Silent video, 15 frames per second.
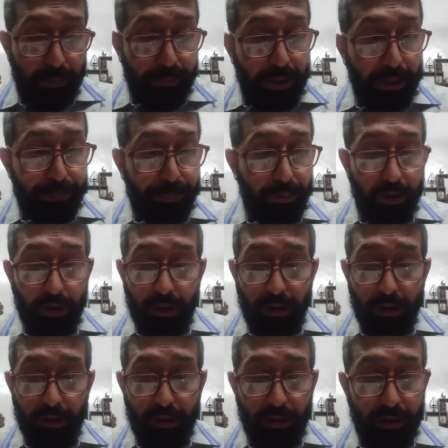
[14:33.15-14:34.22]

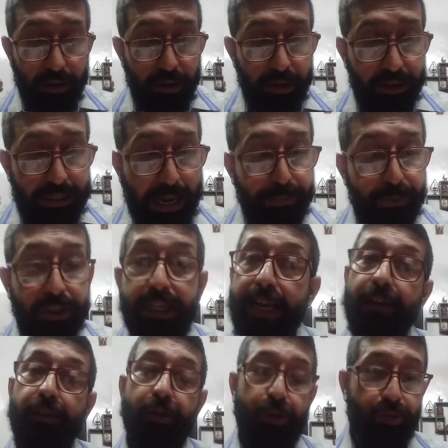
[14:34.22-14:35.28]
People steps
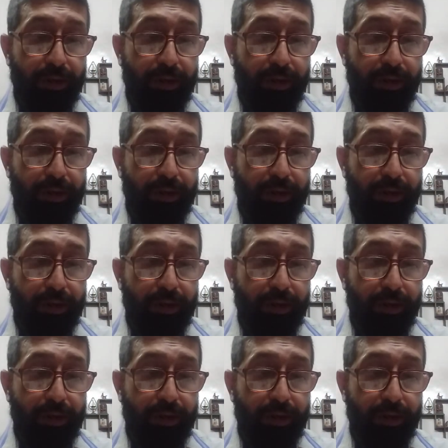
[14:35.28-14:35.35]
taken